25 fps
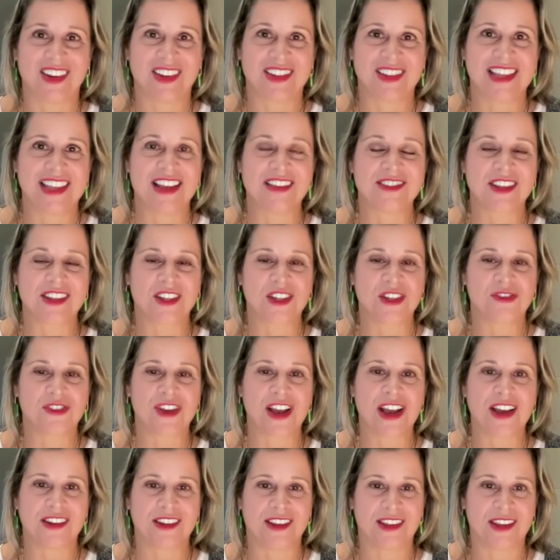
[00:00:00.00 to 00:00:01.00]
Sounds like you've
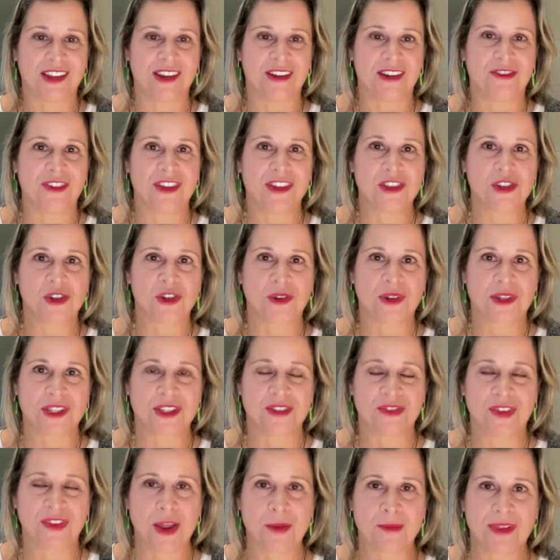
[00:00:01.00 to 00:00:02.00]
got an
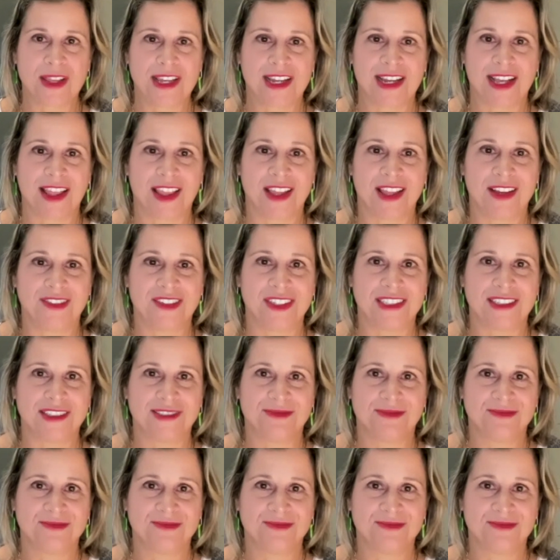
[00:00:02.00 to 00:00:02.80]
adventurous family. I love it.